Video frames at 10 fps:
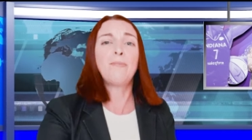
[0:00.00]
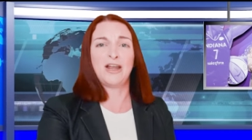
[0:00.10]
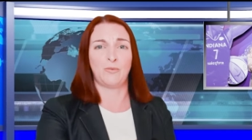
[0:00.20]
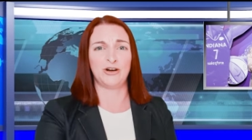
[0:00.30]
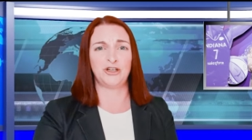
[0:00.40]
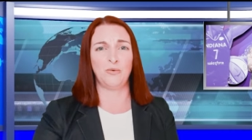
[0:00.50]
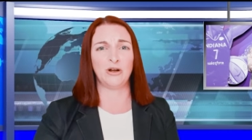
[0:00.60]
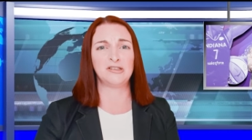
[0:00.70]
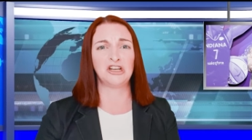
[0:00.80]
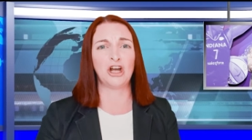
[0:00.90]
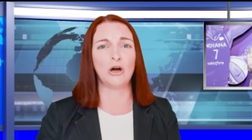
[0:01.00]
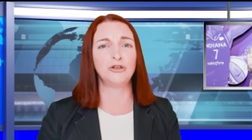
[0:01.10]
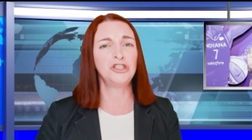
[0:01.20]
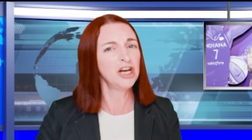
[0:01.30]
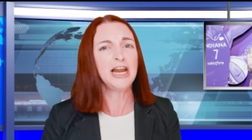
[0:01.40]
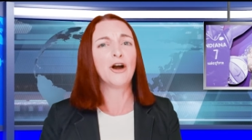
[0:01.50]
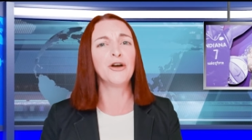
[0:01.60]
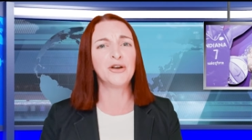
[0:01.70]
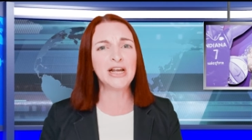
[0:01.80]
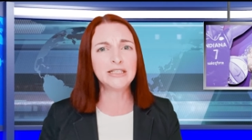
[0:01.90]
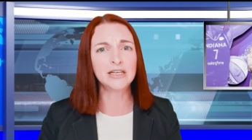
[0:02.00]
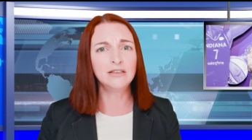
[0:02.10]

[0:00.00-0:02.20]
pick where she wants to go. She earned it.